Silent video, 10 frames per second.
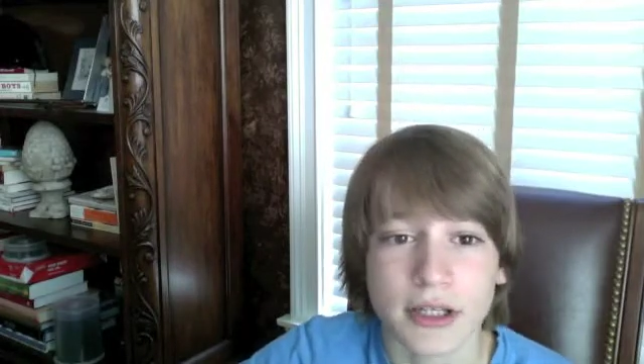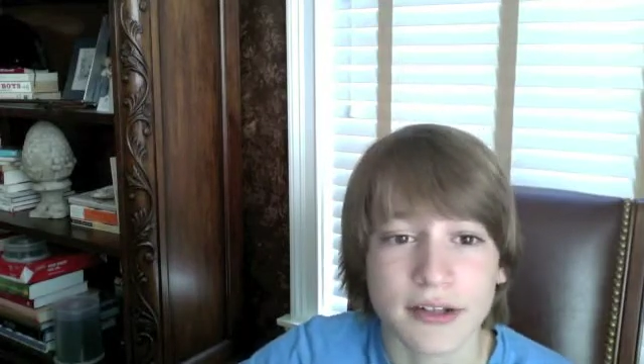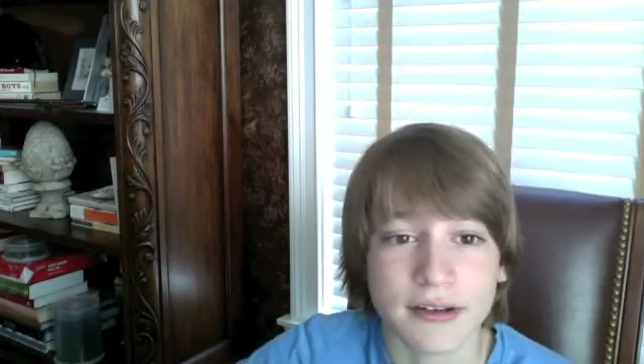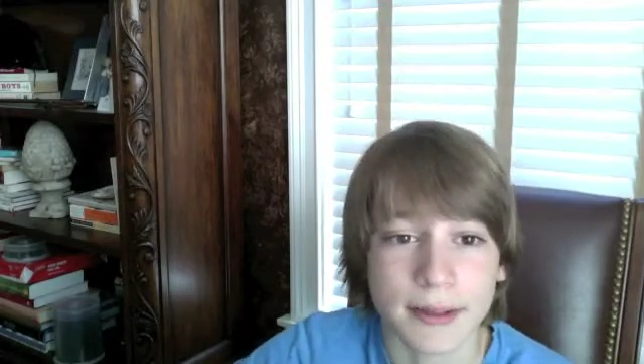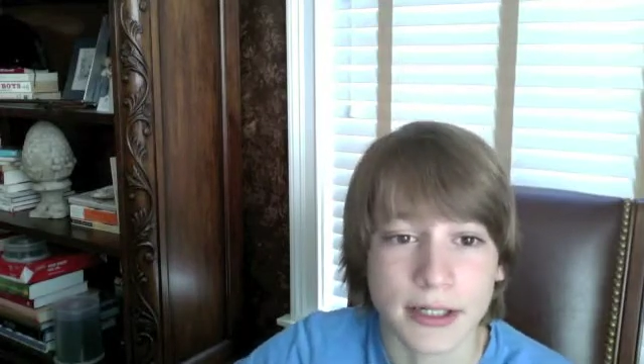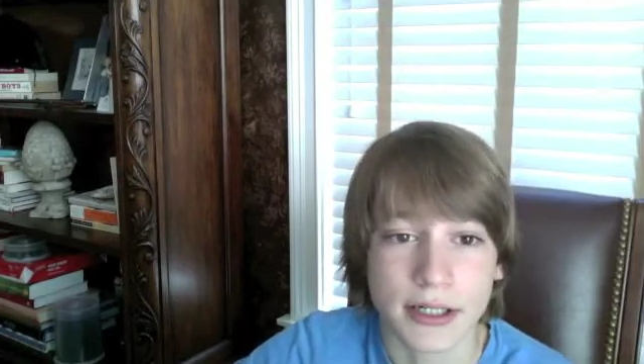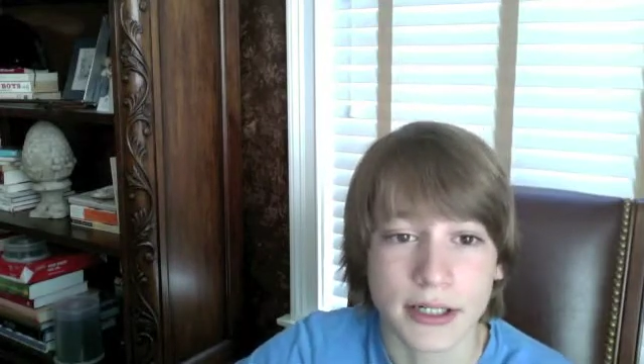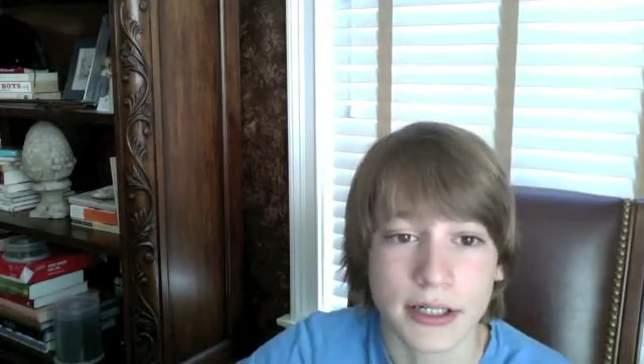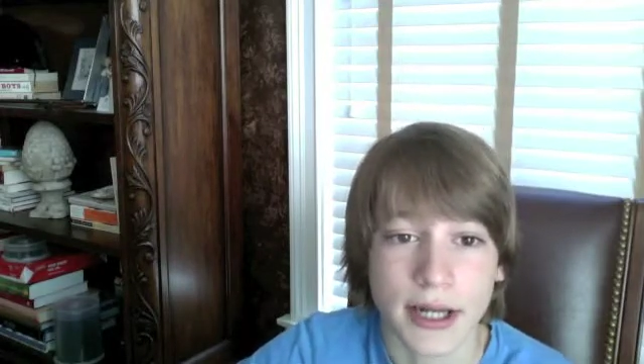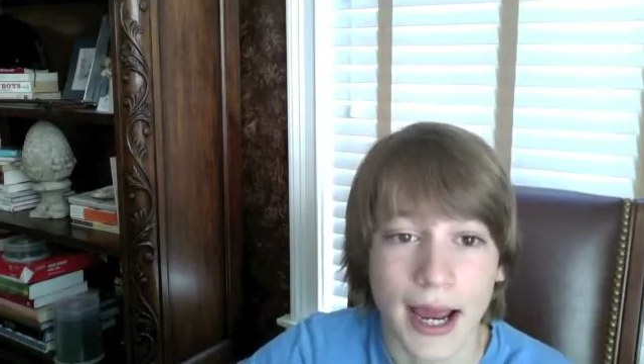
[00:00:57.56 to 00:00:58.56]
It's
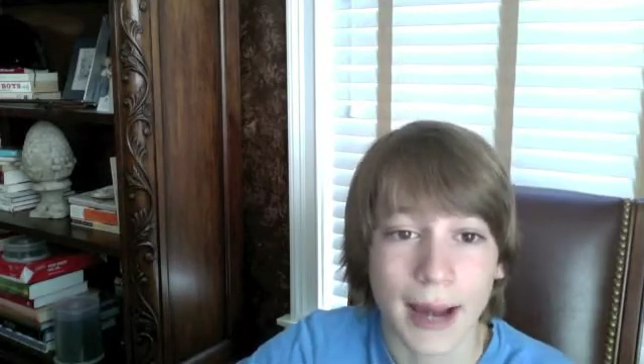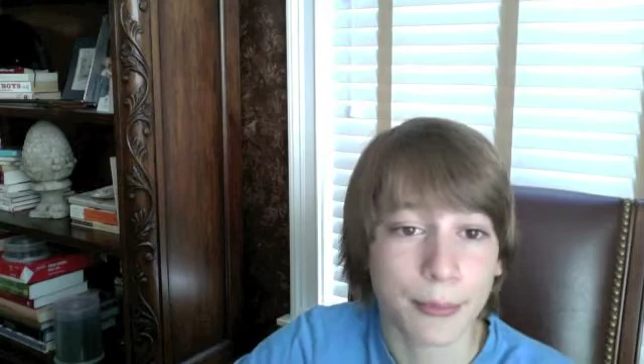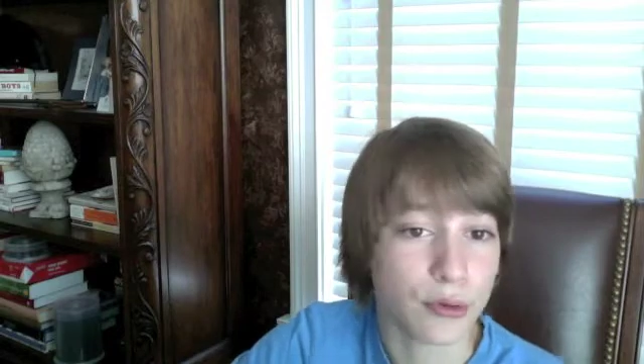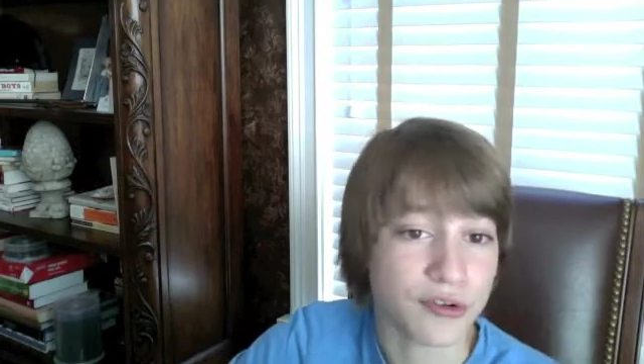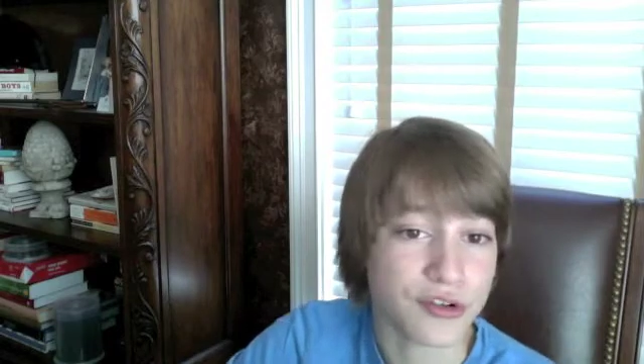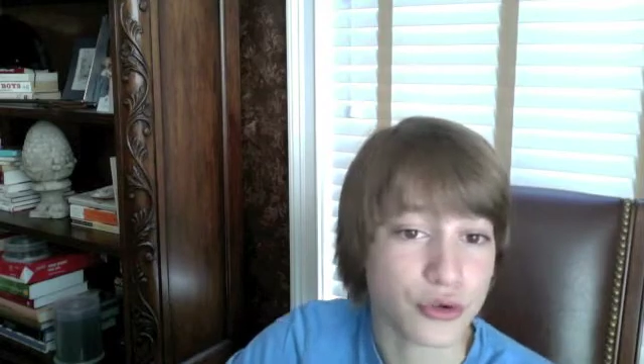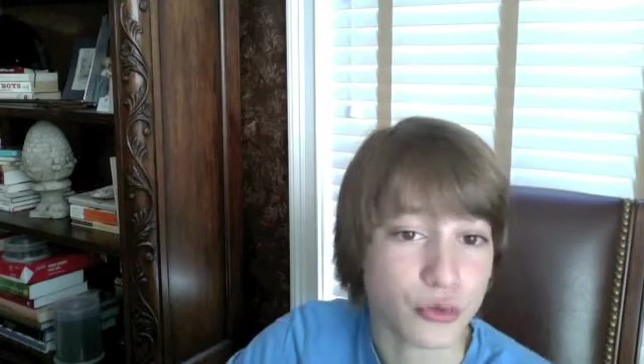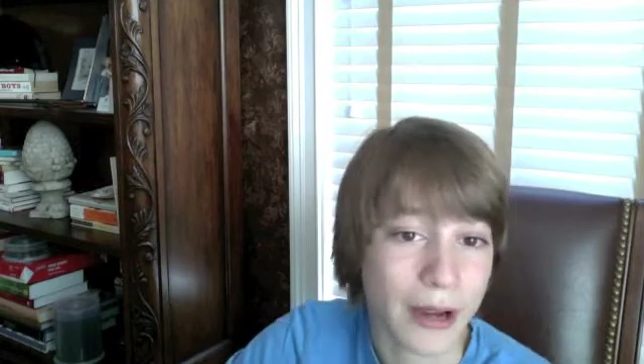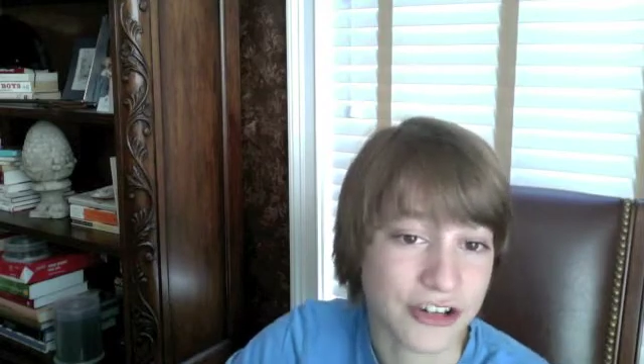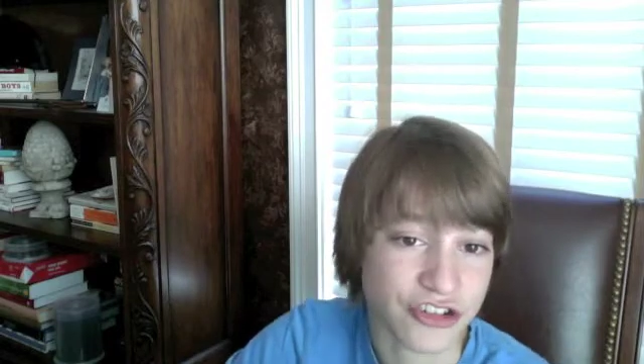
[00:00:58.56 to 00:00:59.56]
the Apple's new
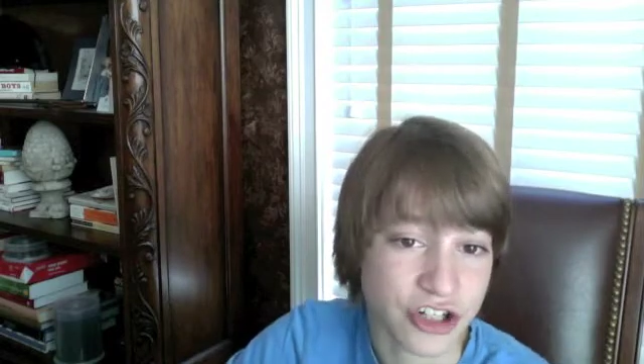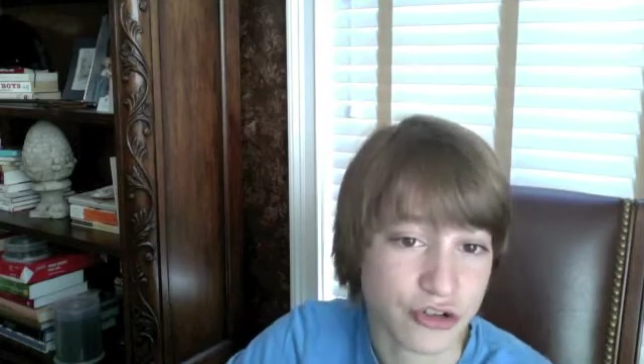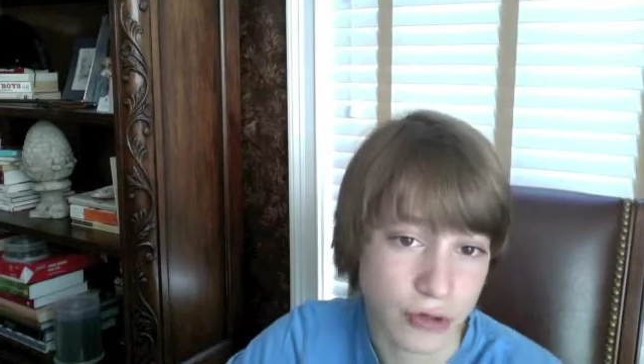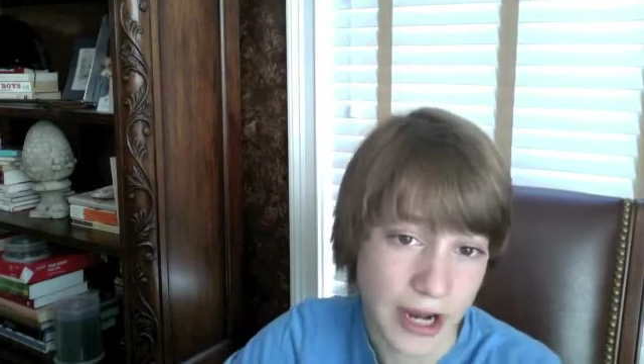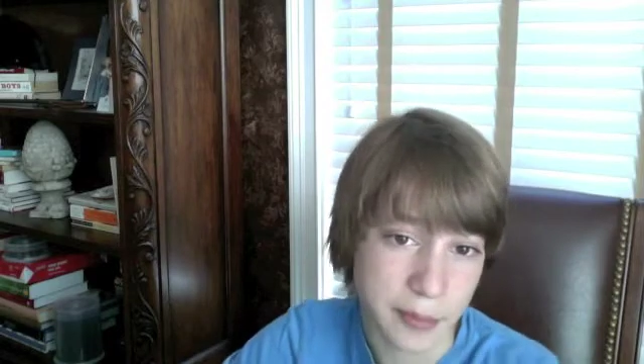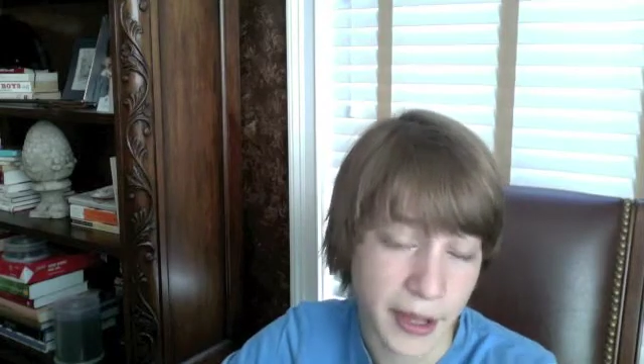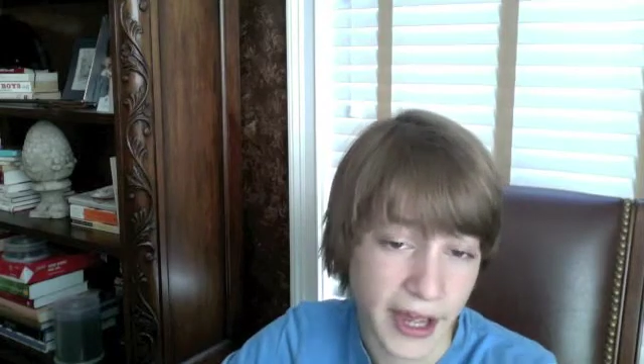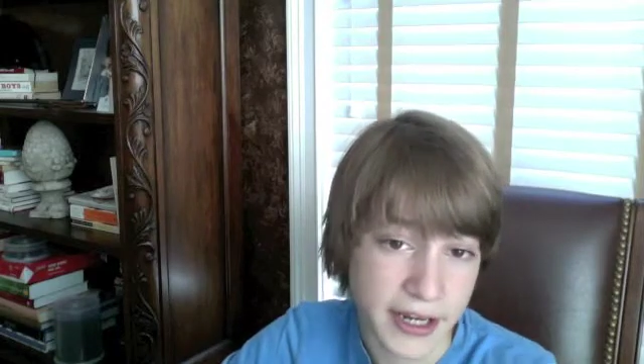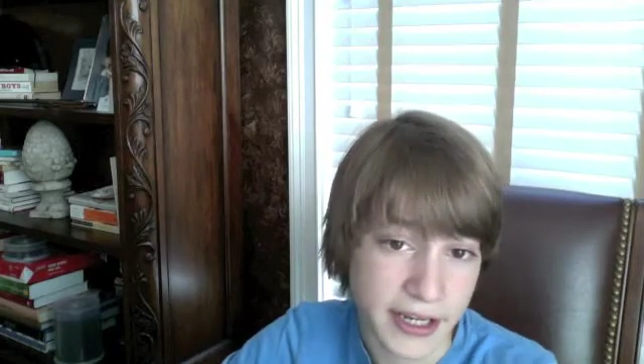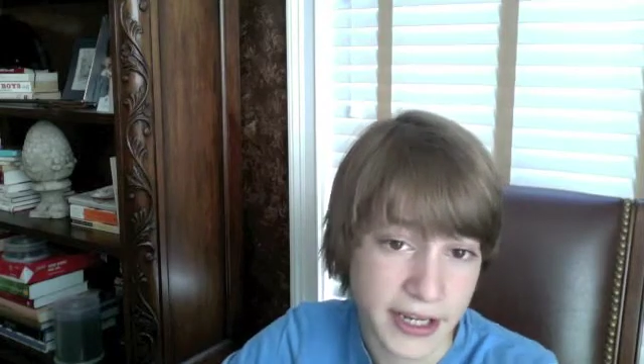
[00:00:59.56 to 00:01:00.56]
Magic Trackpad,